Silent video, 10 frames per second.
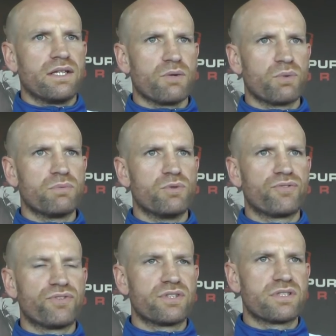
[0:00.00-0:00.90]
Yeah, Will
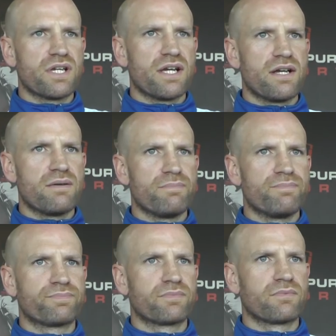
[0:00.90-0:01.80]
Morford,
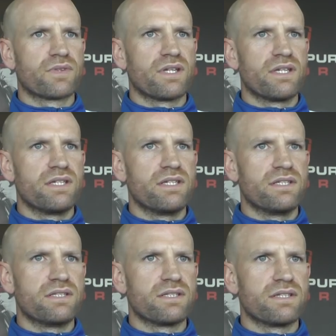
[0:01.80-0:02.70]

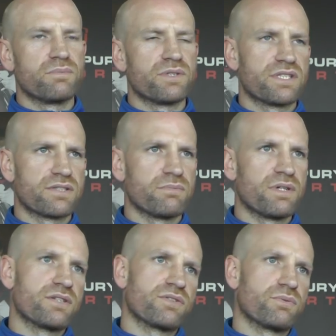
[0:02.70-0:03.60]
he's an assistant
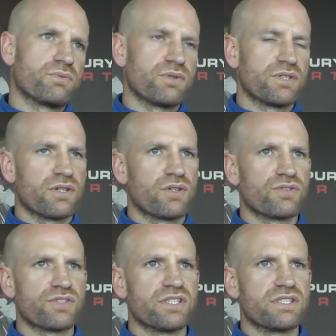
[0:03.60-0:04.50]
manager at
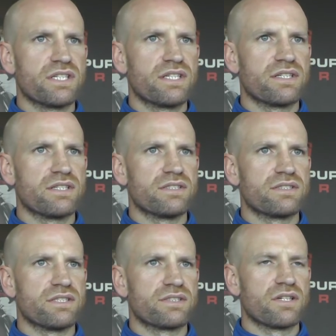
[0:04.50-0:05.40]
Gloucester City,
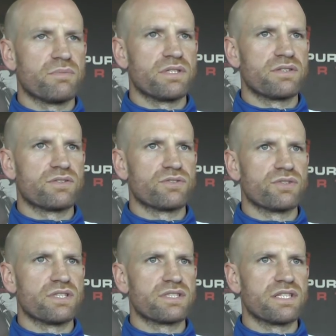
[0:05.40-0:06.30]
is coming to
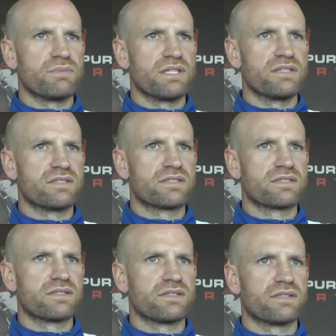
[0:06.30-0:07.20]
join the team. He's